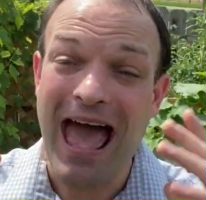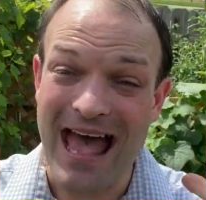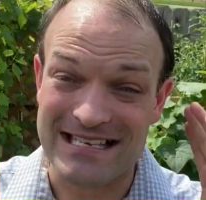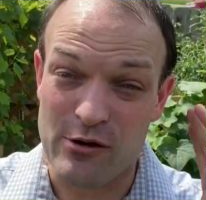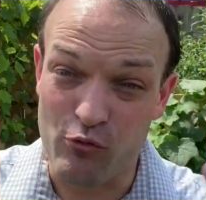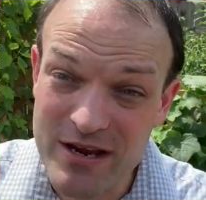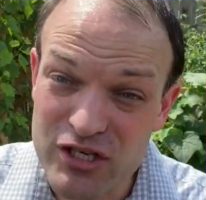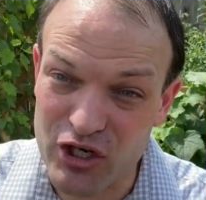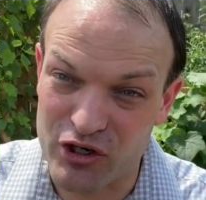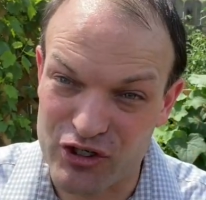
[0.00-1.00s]
As a
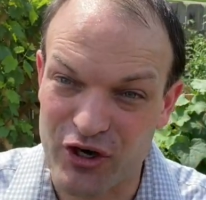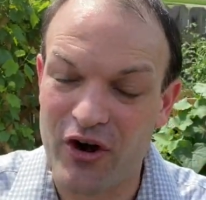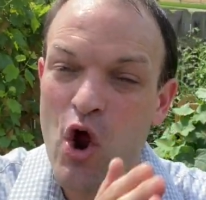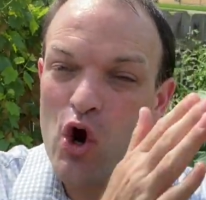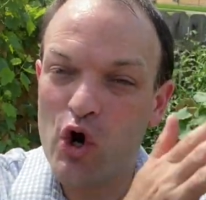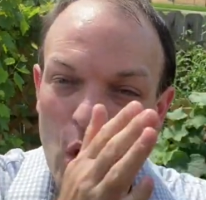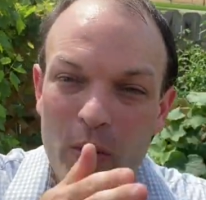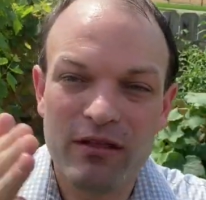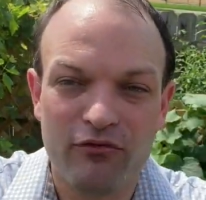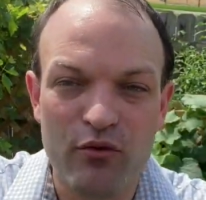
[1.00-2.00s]
researcher
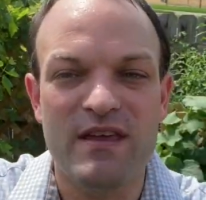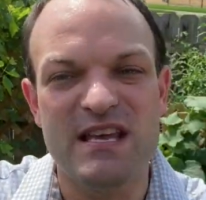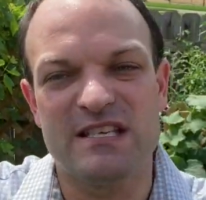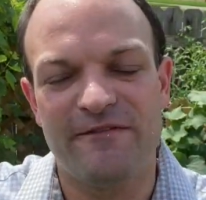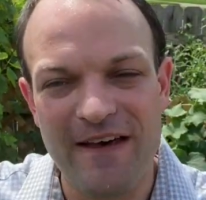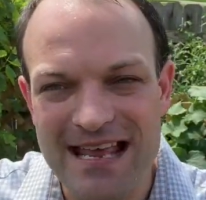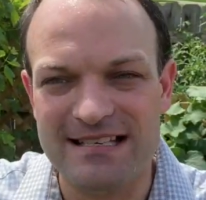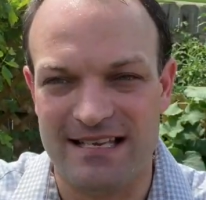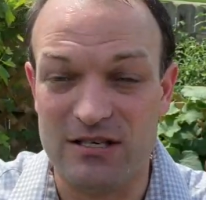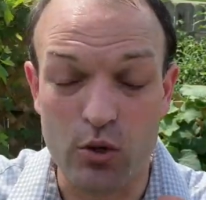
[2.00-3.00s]
going through these
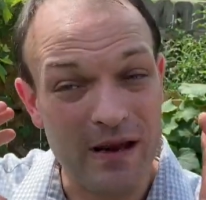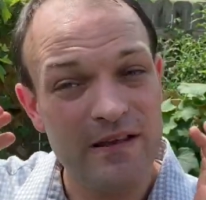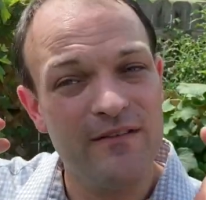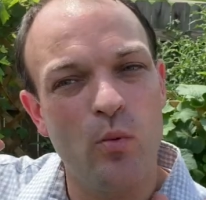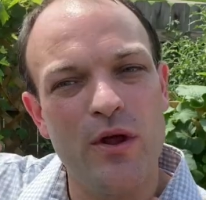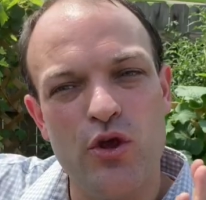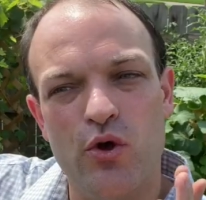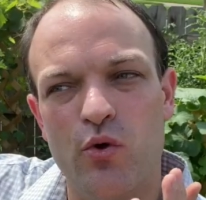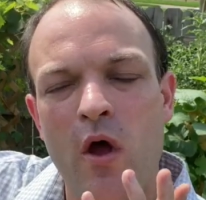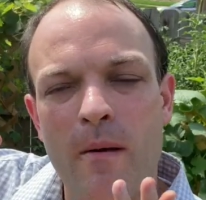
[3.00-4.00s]
phases, or even when
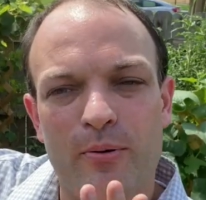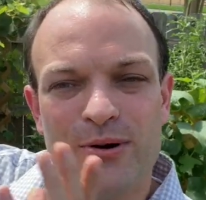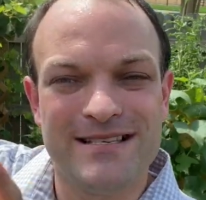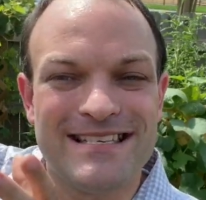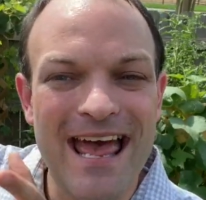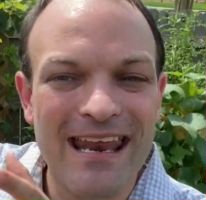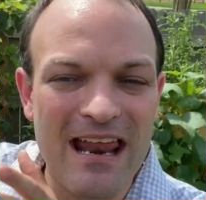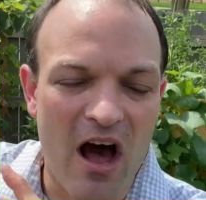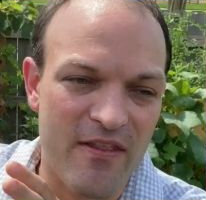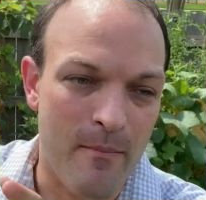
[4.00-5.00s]
you present it
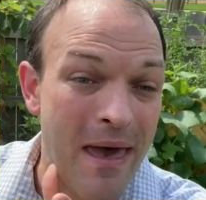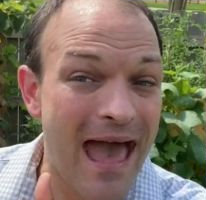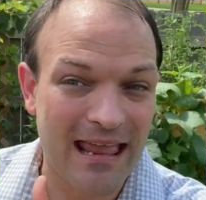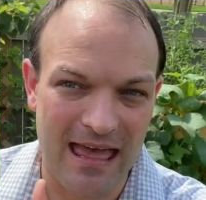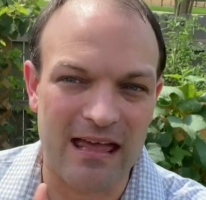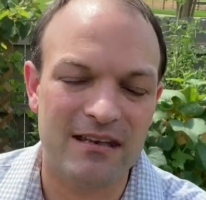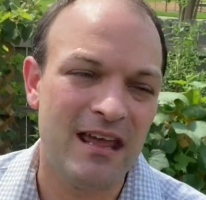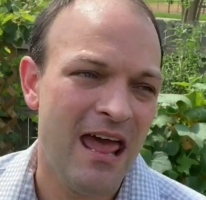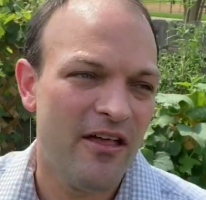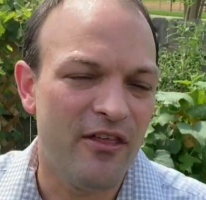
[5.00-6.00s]
on the back end,
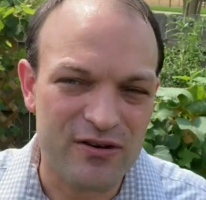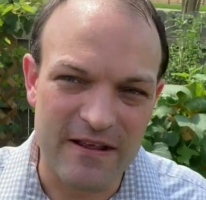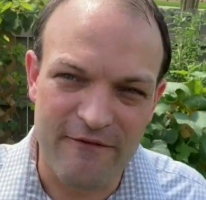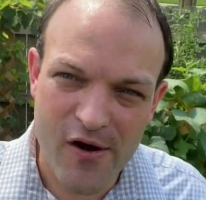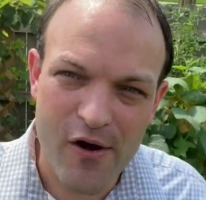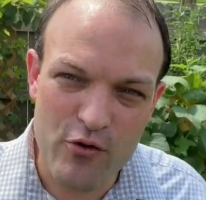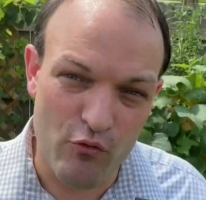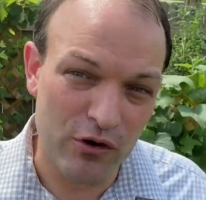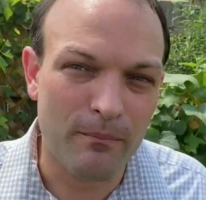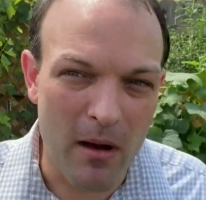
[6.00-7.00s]
there's a very
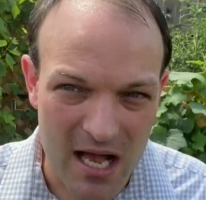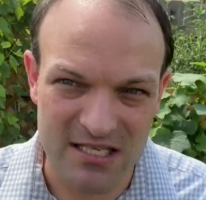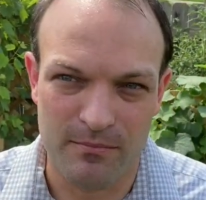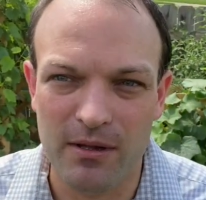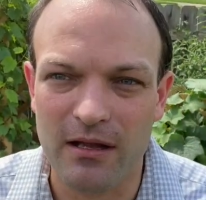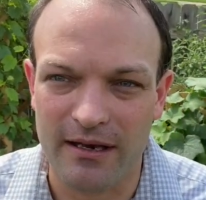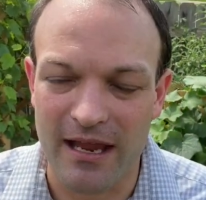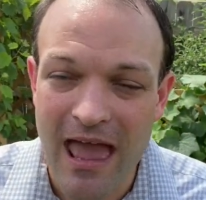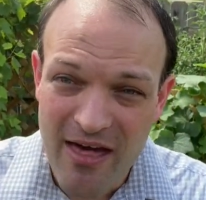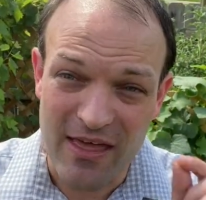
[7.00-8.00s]
real
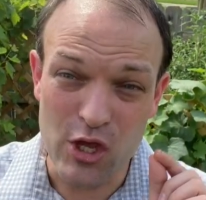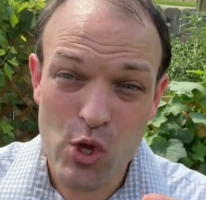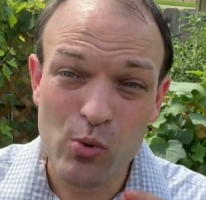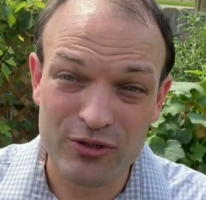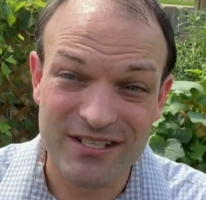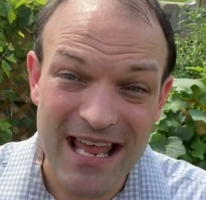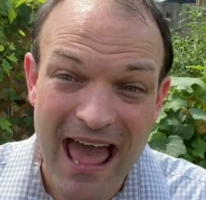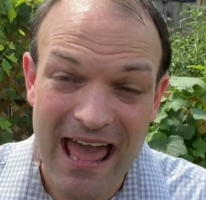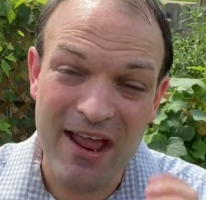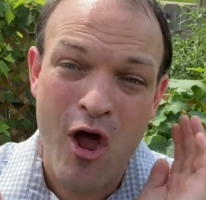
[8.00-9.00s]
possibility that you will
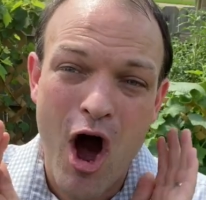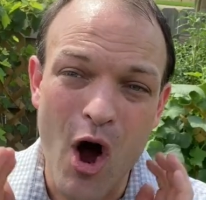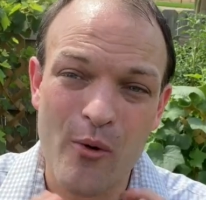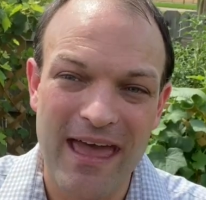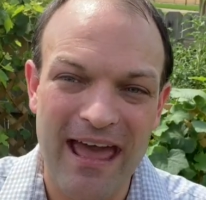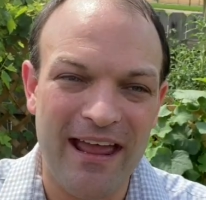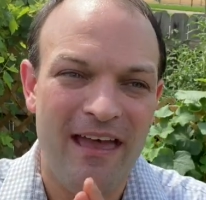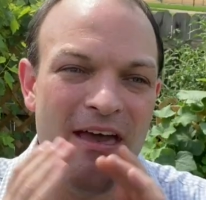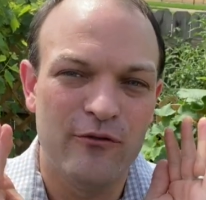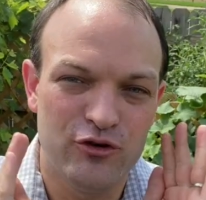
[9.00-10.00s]
say, okay,
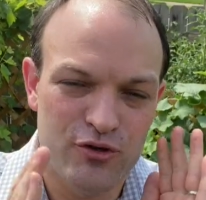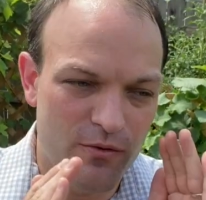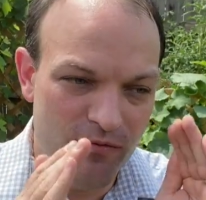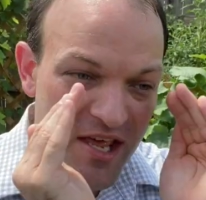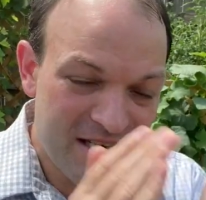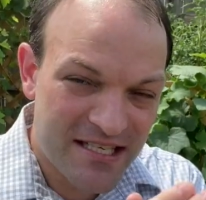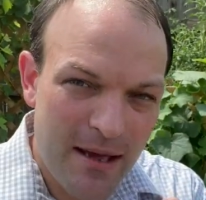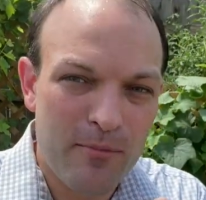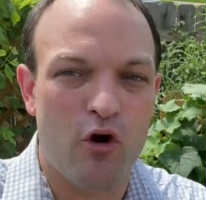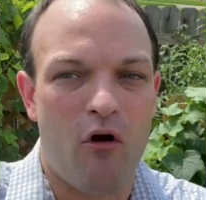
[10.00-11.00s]
this
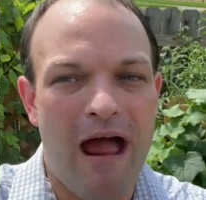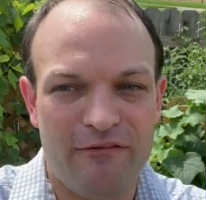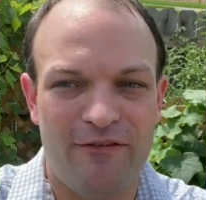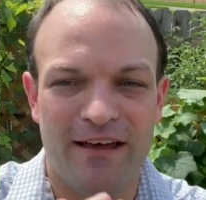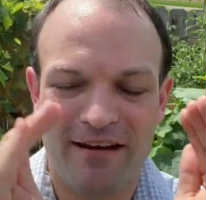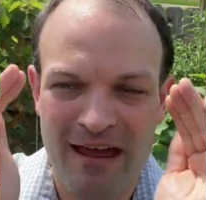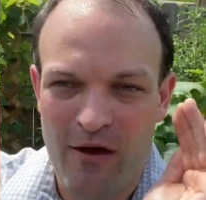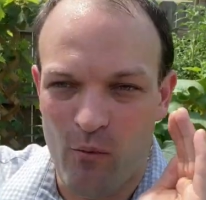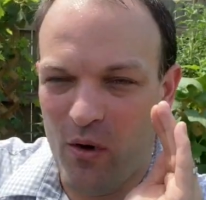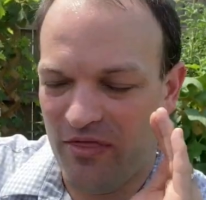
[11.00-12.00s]
demographic
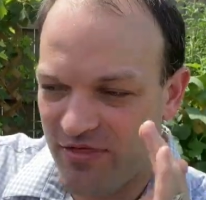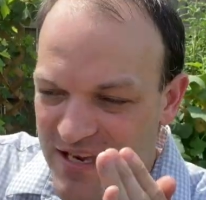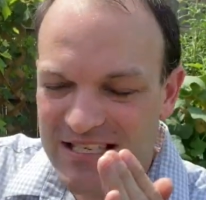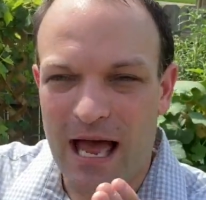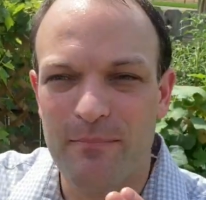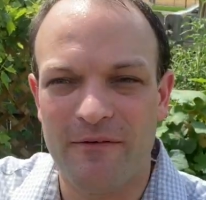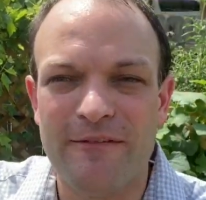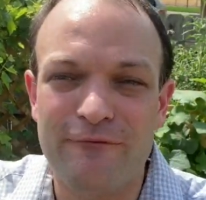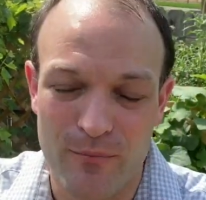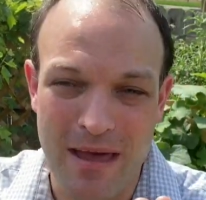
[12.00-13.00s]
with this type of
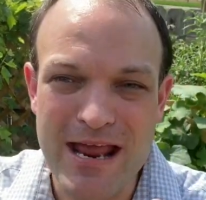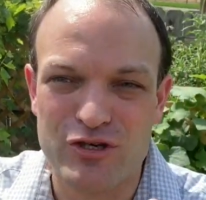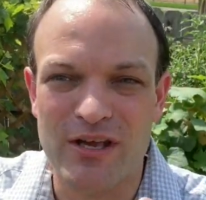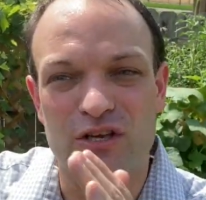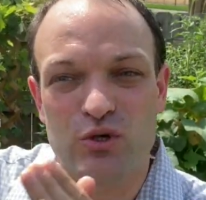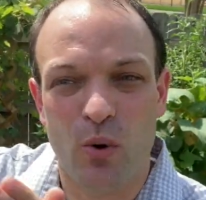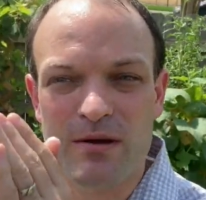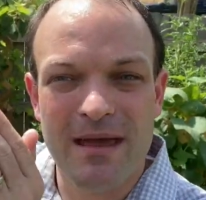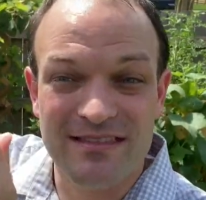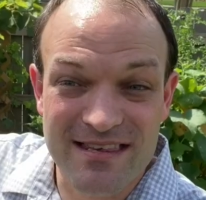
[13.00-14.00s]
information is going to
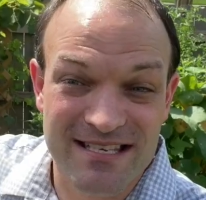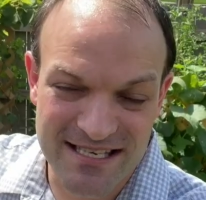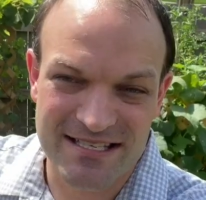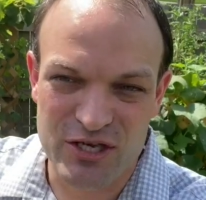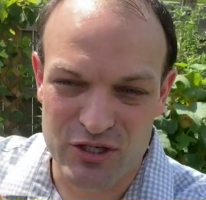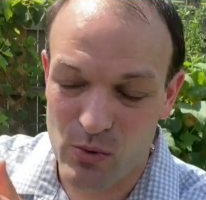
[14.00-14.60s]
make this decision.